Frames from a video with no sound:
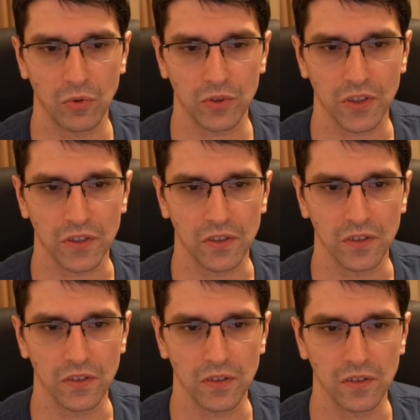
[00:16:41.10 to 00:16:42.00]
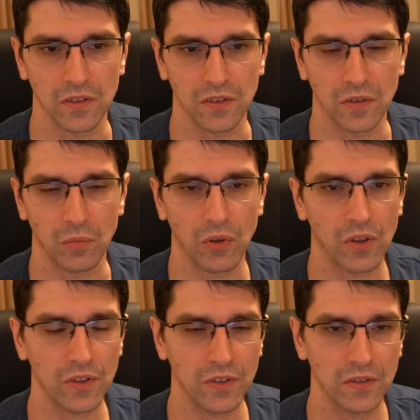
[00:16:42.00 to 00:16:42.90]
pushing the
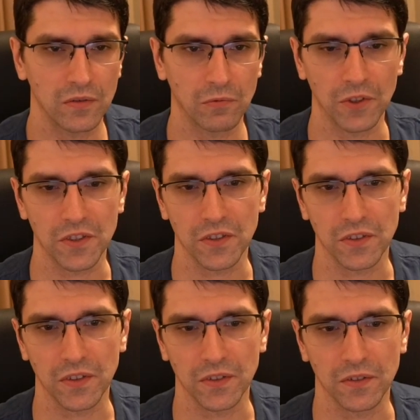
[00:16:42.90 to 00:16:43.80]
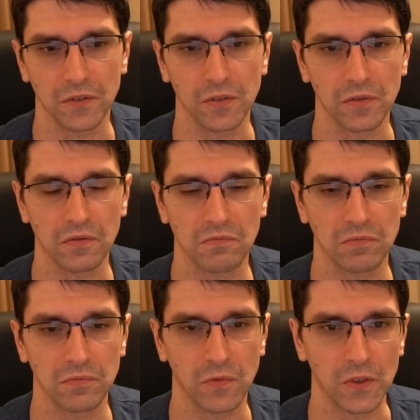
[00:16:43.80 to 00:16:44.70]
pawn, which is a
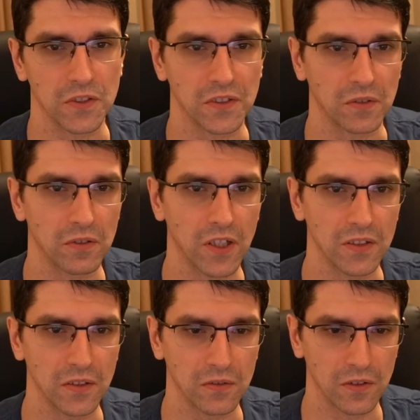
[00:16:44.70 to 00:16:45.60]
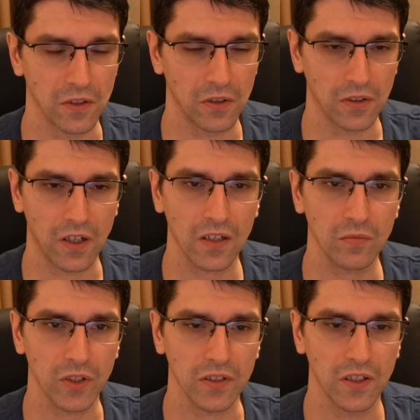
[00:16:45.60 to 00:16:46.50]
good idea on the long
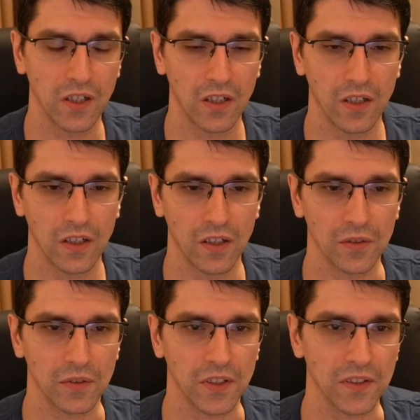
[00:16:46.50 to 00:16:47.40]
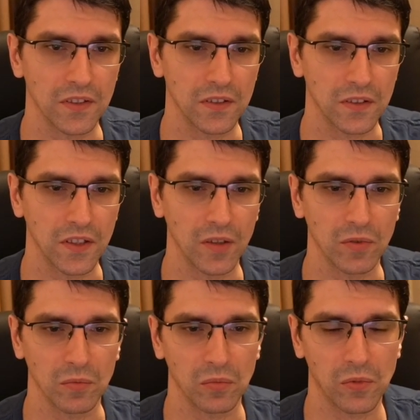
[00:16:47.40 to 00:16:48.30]
run, but as we can see in the
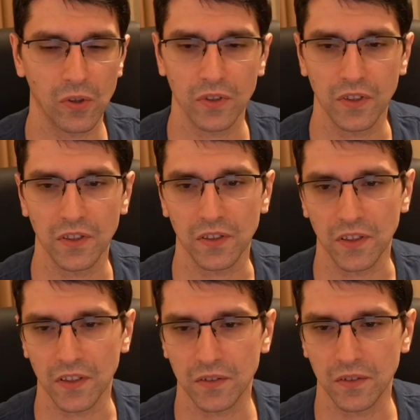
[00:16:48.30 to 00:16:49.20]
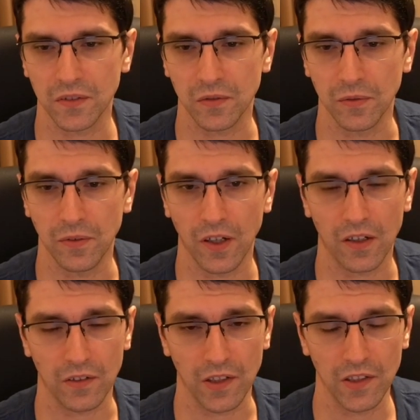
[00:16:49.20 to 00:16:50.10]
game, the pawn didn't get too
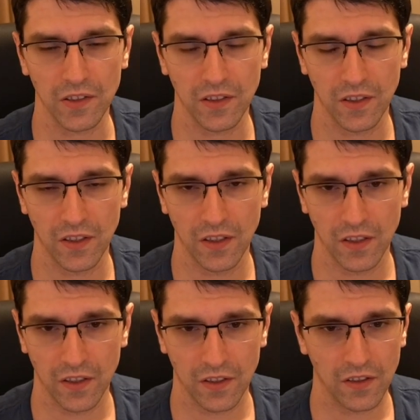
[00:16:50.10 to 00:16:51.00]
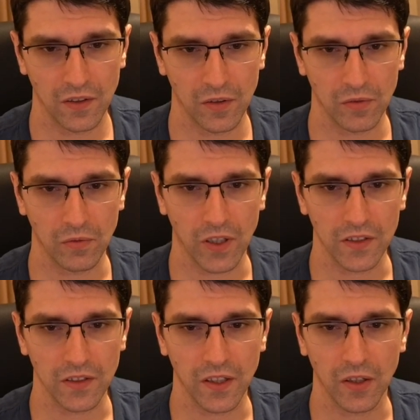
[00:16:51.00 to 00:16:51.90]
far really.
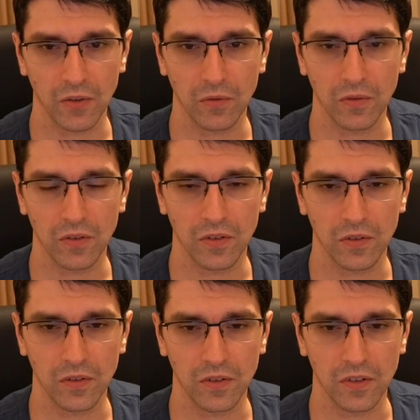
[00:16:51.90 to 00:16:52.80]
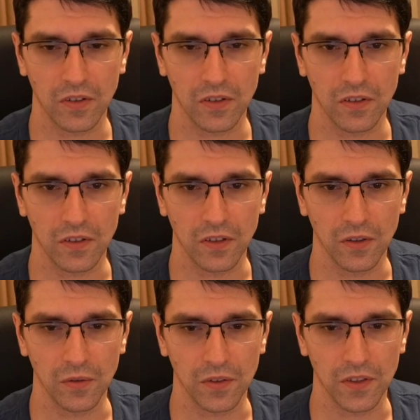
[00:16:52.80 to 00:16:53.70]
White now
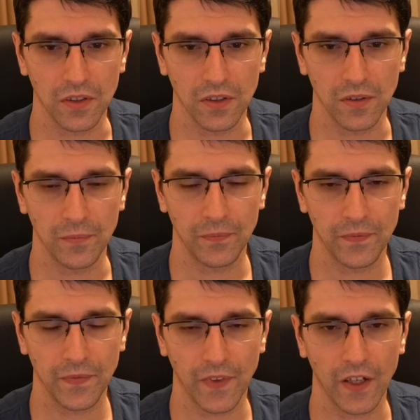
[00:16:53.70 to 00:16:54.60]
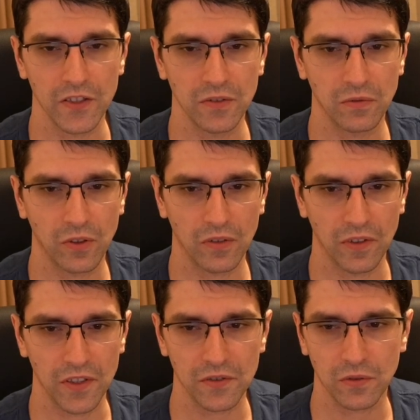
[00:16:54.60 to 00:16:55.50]
goes knight g4,
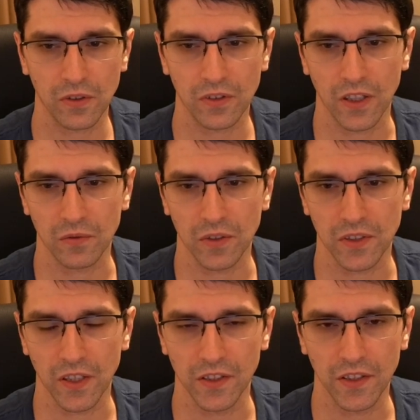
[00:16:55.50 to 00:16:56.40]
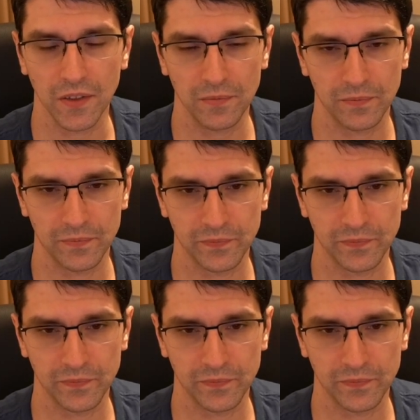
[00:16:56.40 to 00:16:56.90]
very strong, that was the idea.